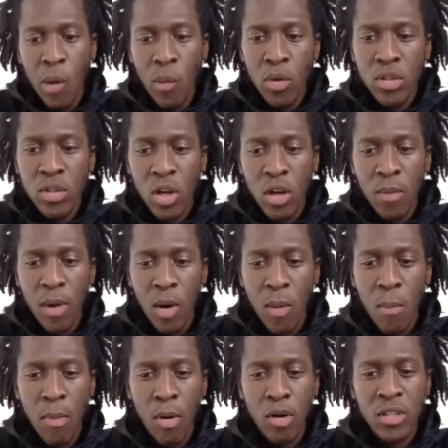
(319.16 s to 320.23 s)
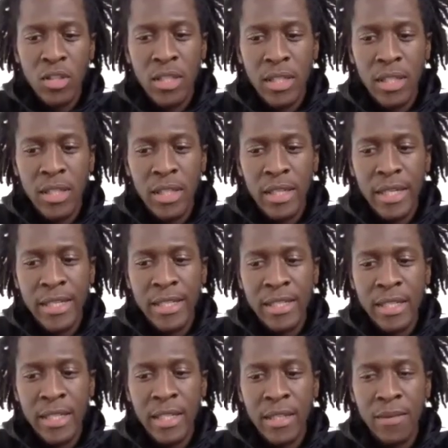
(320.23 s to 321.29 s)
want to talk about Martinique. Is
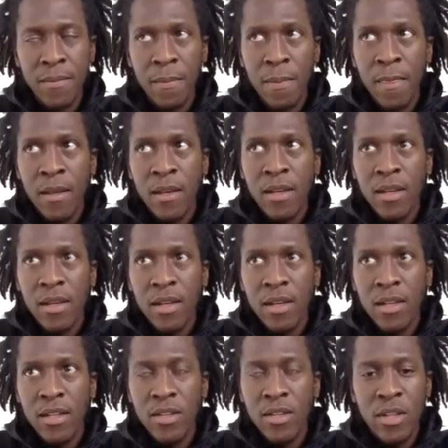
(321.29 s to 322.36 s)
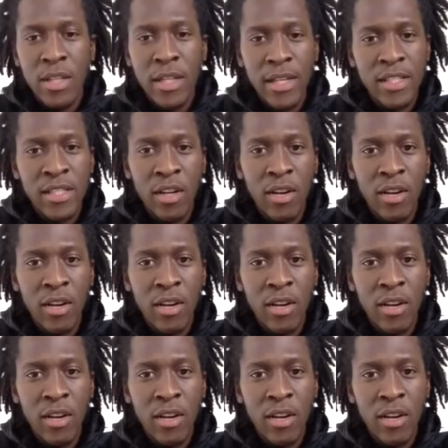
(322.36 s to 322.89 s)
there